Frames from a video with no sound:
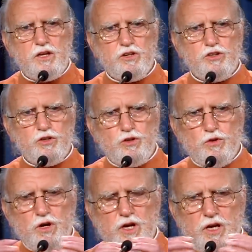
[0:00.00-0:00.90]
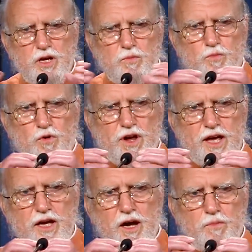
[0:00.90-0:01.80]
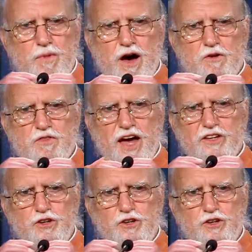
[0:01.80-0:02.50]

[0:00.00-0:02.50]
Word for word: to bring about that